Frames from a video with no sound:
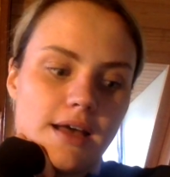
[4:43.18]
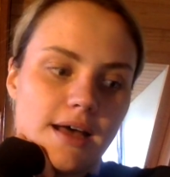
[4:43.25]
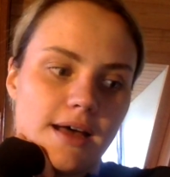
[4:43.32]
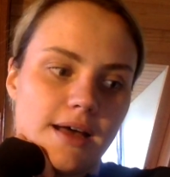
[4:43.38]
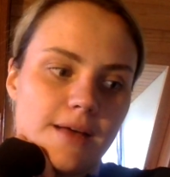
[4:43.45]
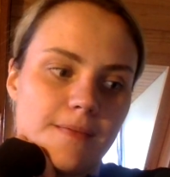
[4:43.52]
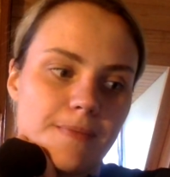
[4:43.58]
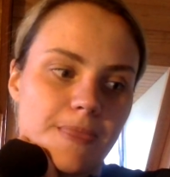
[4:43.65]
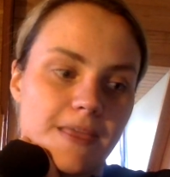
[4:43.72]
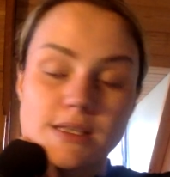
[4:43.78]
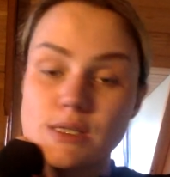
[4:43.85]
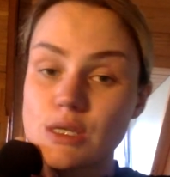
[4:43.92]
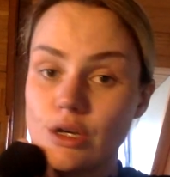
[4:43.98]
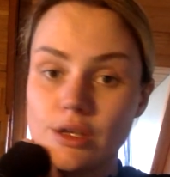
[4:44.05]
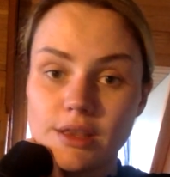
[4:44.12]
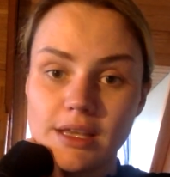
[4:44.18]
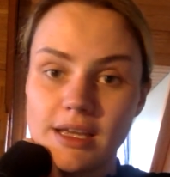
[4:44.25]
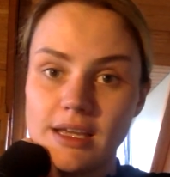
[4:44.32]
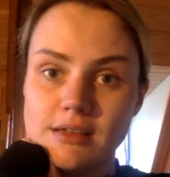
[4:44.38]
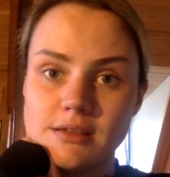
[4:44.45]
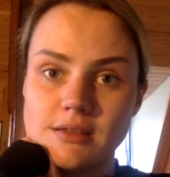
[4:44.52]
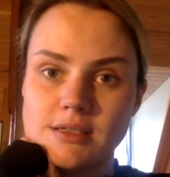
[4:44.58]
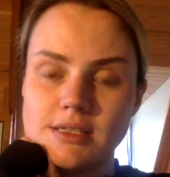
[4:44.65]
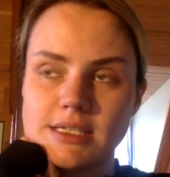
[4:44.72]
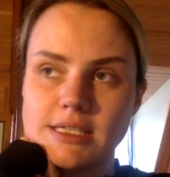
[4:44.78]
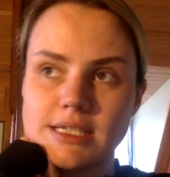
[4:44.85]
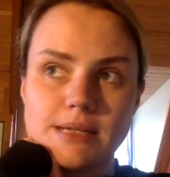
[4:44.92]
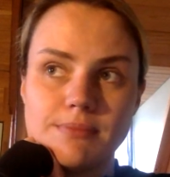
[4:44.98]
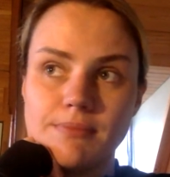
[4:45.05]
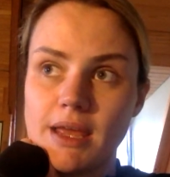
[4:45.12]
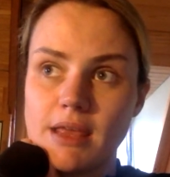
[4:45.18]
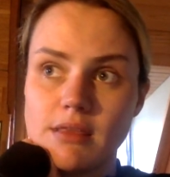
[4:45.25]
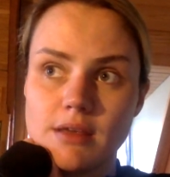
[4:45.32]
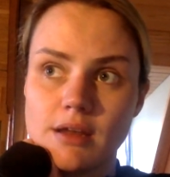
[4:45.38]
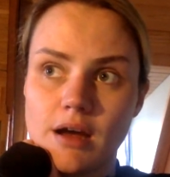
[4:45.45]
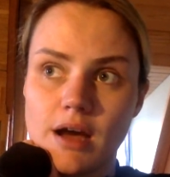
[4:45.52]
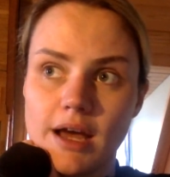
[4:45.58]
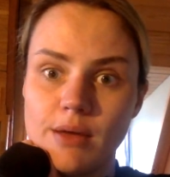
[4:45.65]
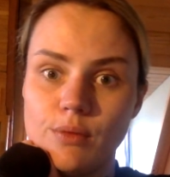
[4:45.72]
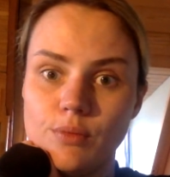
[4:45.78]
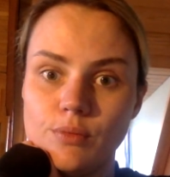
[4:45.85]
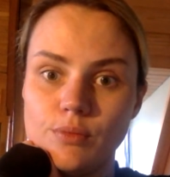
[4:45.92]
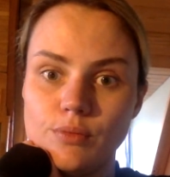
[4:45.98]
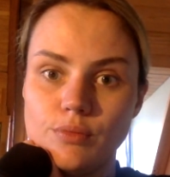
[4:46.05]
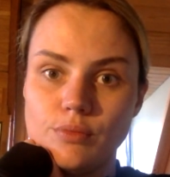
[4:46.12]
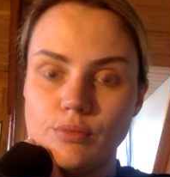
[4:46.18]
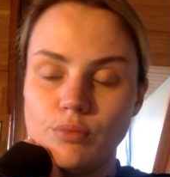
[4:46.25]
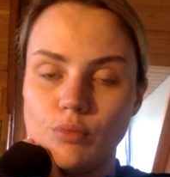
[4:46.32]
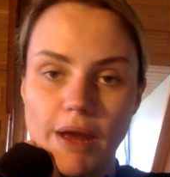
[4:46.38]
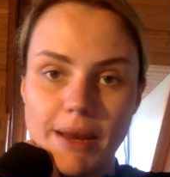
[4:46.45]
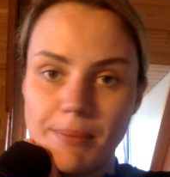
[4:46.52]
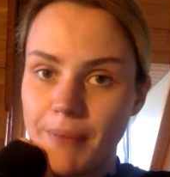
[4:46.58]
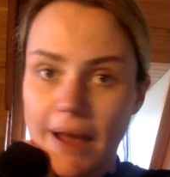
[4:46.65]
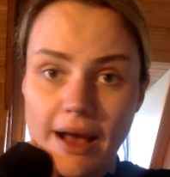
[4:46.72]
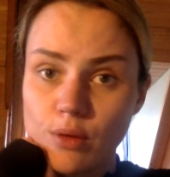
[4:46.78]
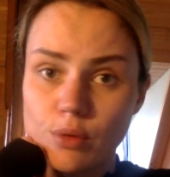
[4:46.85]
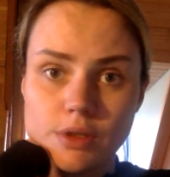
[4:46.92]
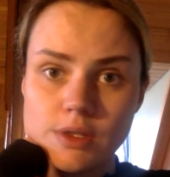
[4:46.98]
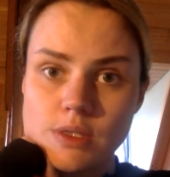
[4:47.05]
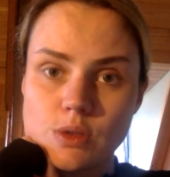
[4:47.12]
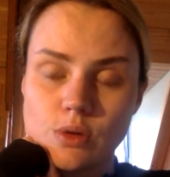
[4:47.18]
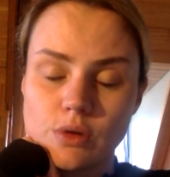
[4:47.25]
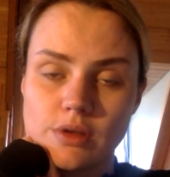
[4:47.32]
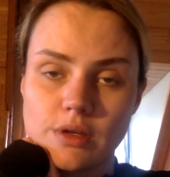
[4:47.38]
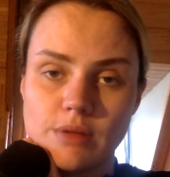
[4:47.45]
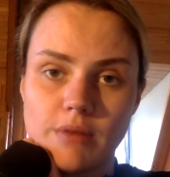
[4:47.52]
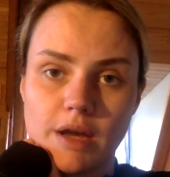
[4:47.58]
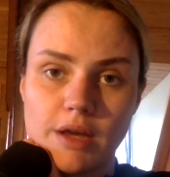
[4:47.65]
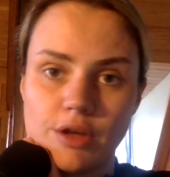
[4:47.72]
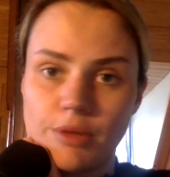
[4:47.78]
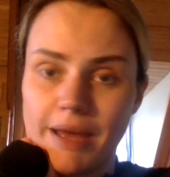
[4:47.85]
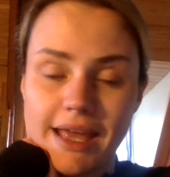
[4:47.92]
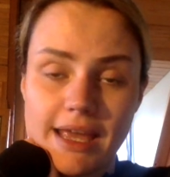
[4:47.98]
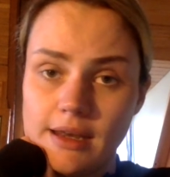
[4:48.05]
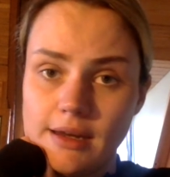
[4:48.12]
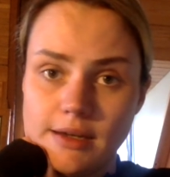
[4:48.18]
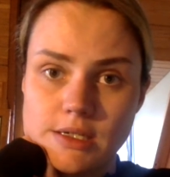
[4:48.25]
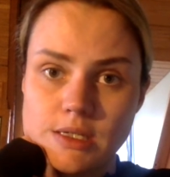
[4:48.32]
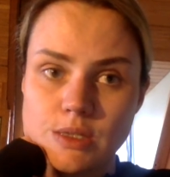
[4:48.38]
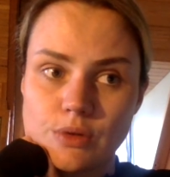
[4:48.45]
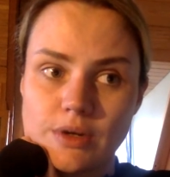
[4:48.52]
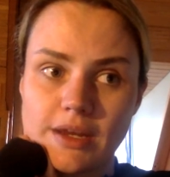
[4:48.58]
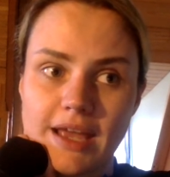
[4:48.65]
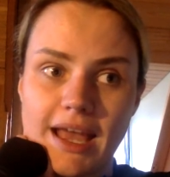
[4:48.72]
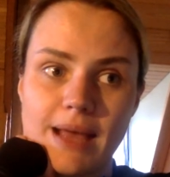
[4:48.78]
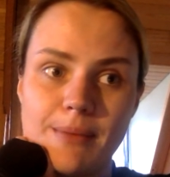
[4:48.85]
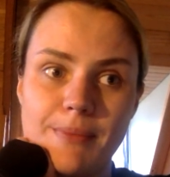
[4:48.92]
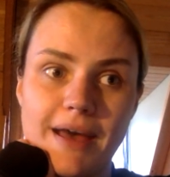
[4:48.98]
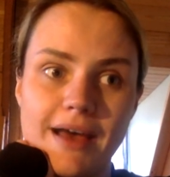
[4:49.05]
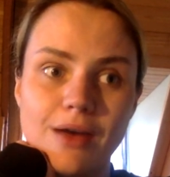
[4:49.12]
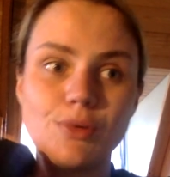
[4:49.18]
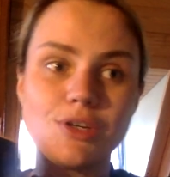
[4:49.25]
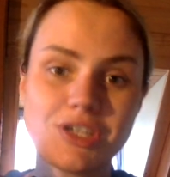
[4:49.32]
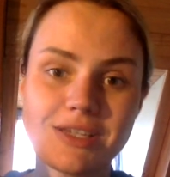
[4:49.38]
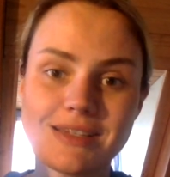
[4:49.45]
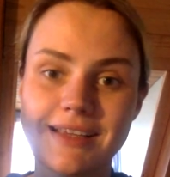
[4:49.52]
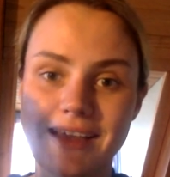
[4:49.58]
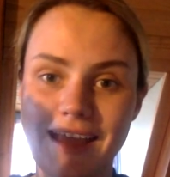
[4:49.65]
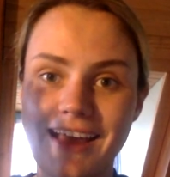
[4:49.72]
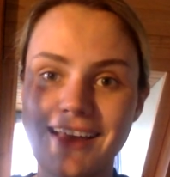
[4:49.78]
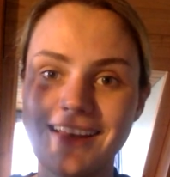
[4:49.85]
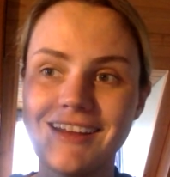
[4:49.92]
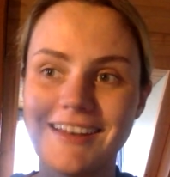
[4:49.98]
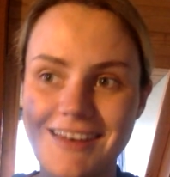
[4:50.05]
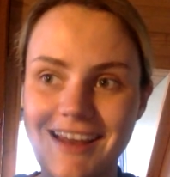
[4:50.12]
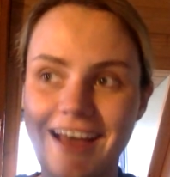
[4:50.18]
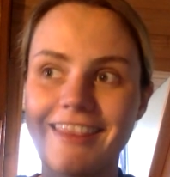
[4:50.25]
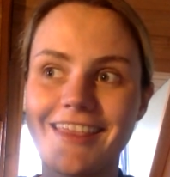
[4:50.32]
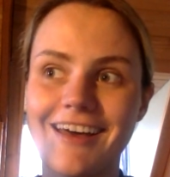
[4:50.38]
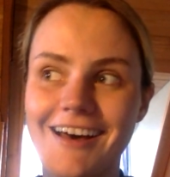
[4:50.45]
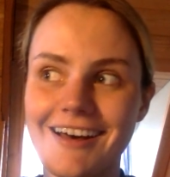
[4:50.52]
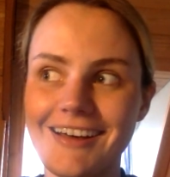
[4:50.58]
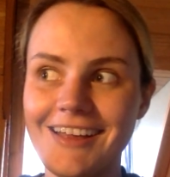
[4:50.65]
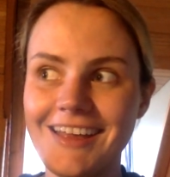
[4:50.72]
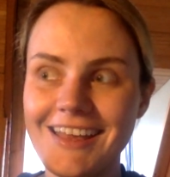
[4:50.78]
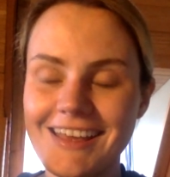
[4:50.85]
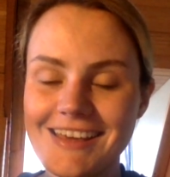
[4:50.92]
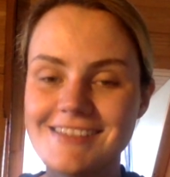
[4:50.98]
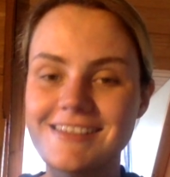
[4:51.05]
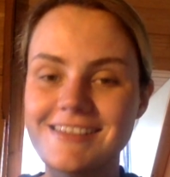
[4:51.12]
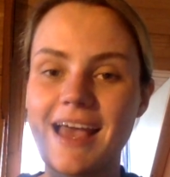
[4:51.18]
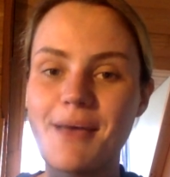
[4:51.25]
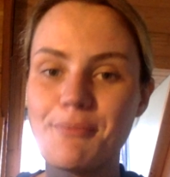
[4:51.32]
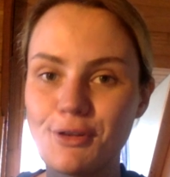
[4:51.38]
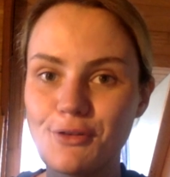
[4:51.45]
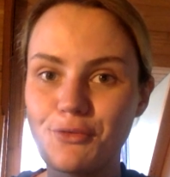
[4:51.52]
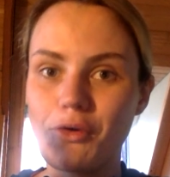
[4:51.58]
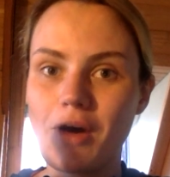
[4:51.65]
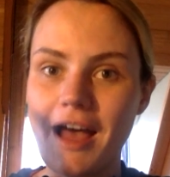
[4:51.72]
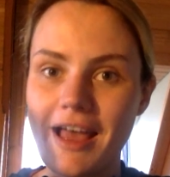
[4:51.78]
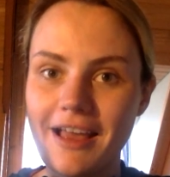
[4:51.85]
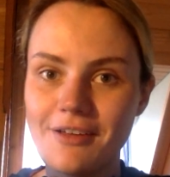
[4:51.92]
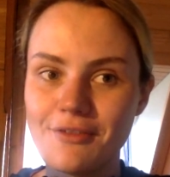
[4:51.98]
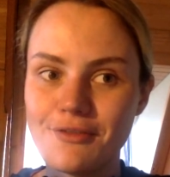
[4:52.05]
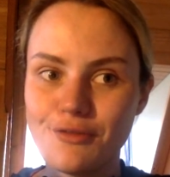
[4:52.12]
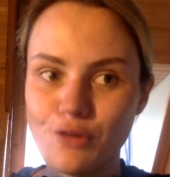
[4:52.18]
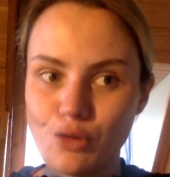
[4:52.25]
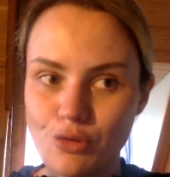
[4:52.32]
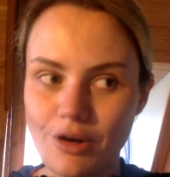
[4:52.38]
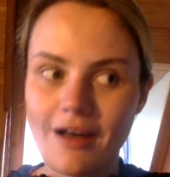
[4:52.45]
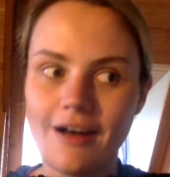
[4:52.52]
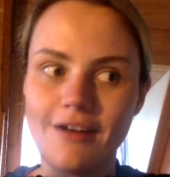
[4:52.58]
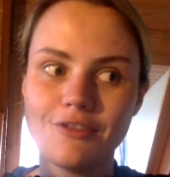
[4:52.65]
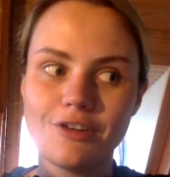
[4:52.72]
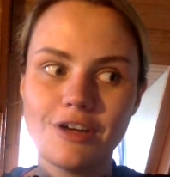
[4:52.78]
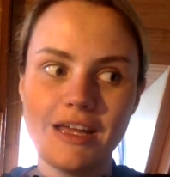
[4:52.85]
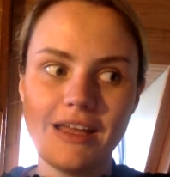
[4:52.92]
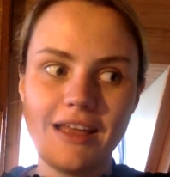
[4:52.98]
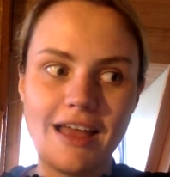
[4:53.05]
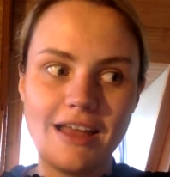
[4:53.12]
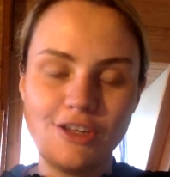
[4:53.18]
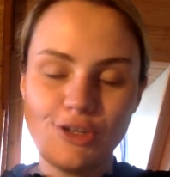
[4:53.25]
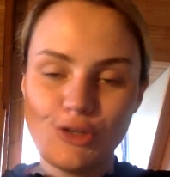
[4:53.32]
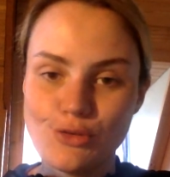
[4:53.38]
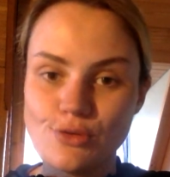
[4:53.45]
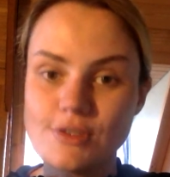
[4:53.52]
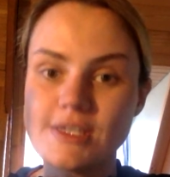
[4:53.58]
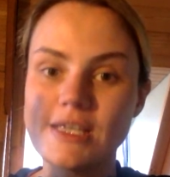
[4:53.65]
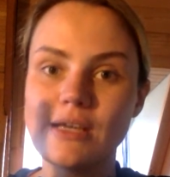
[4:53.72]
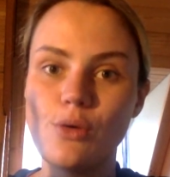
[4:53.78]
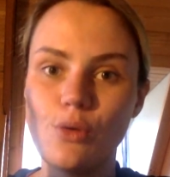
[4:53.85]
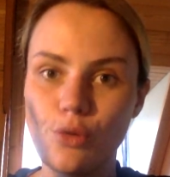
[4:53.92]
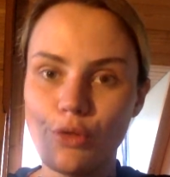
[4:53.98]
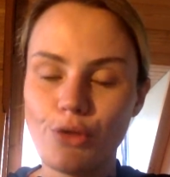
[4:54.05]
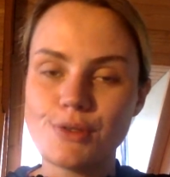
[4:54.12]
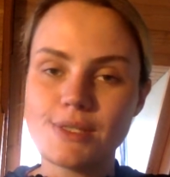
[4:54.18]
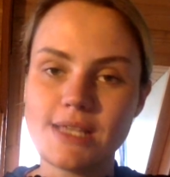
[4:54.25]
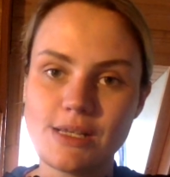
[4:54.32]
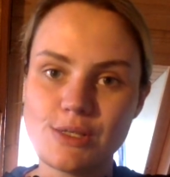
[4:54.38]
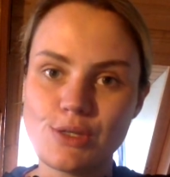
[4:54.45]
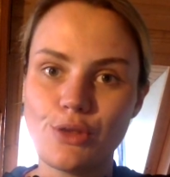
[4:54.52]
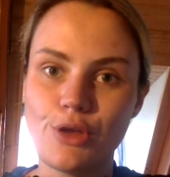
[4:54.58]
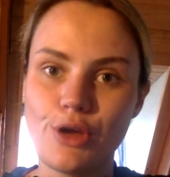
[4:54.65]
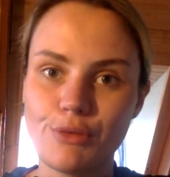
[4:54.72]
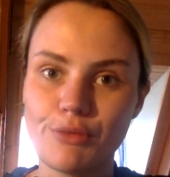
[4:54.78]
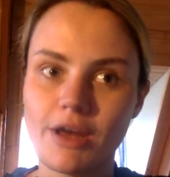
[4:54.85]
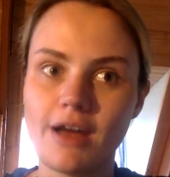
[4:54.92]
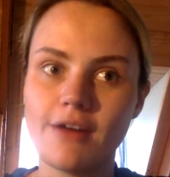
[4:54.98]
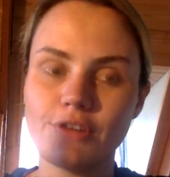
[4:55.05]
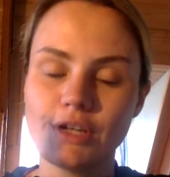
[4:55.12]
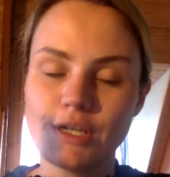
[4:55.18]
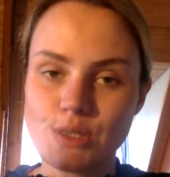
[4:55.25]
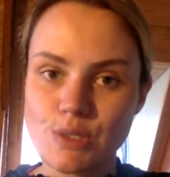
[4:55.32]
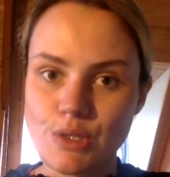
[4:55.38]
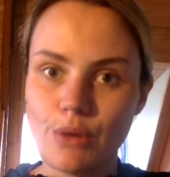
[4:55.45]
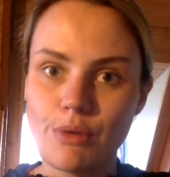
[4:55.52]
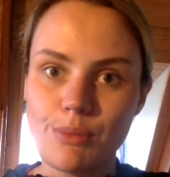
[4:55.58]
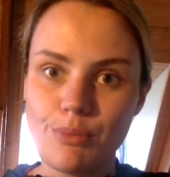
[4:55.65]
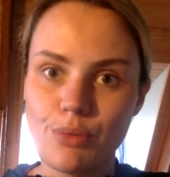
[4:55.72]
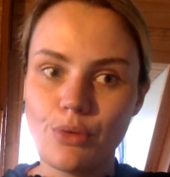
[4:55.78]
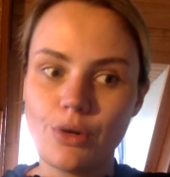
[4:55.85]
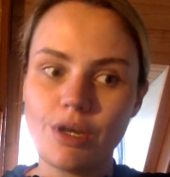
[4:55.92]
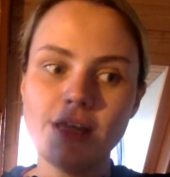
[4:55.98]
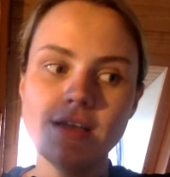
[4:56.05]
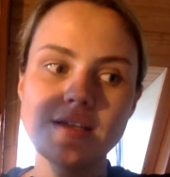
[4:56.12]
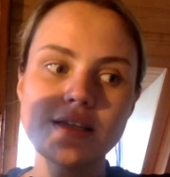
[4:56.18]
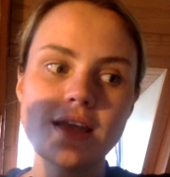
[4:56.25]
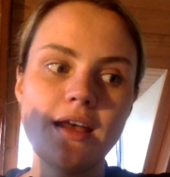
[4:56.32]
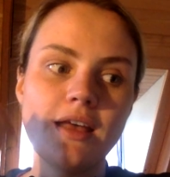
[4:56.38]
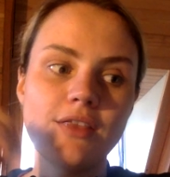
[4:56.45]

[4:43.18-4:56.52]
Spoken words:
it certainly didn't mean that I went backwards, or that, you know, my eating disorder came back, which is again another example of why full recovery and using all those things you learn in recovery is so important,